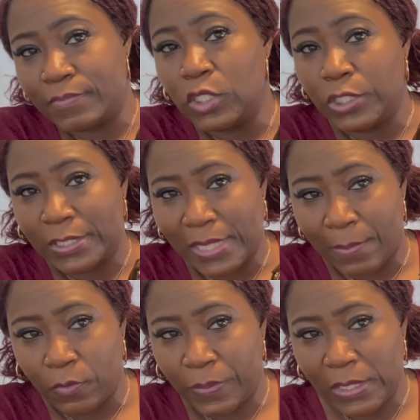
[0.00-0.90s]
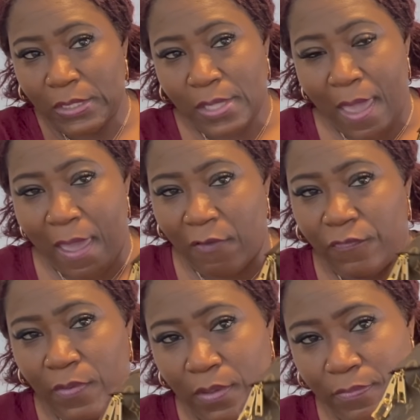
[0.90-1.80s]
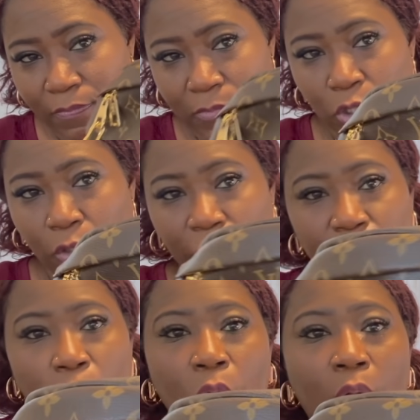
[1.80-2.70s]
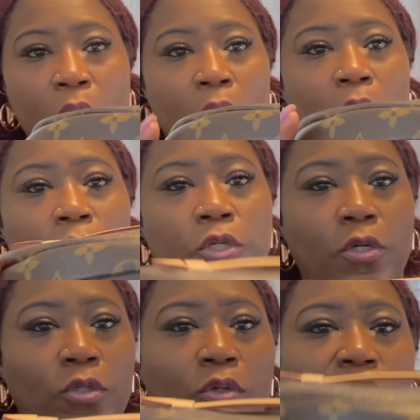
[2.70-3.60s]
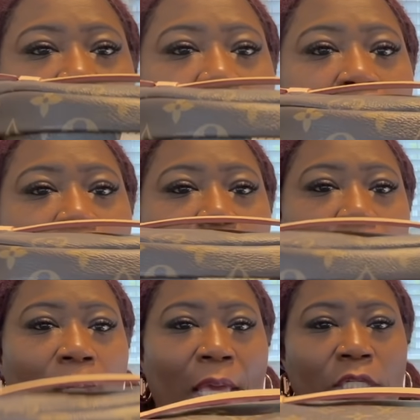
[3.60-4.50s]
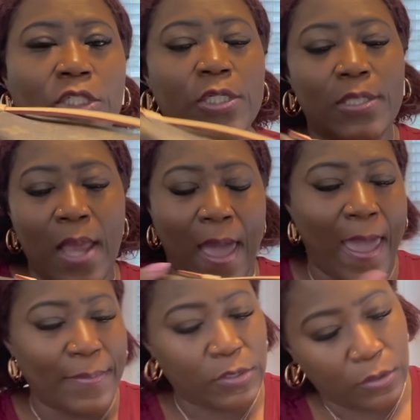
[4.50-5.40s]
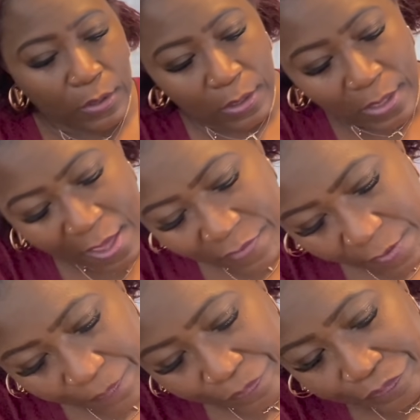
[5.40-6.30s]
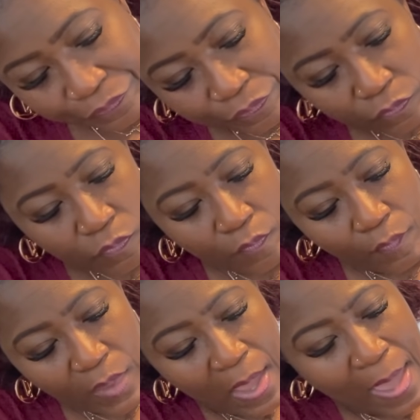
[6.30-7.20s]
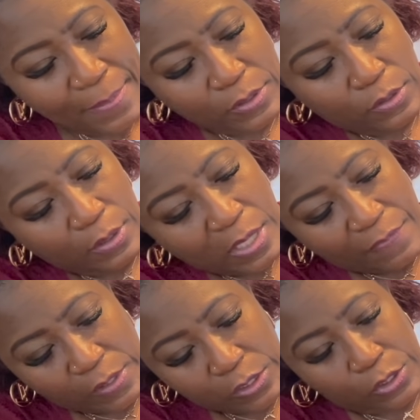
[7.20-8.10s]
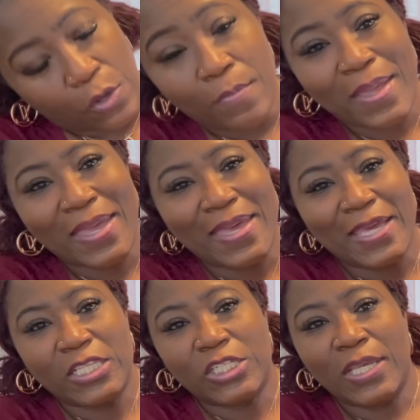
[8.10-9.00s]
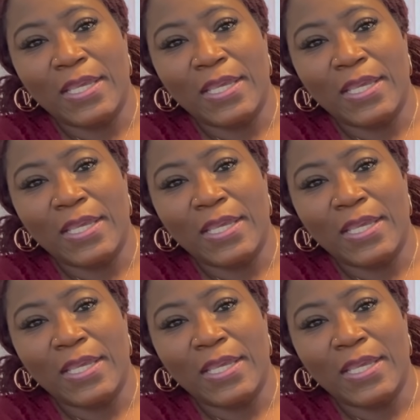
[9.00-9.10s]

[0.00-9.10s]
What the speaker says: good staple piece to have, you know, for your Louis Vuitton collection. I absolutely love it. I absolutely love it so much.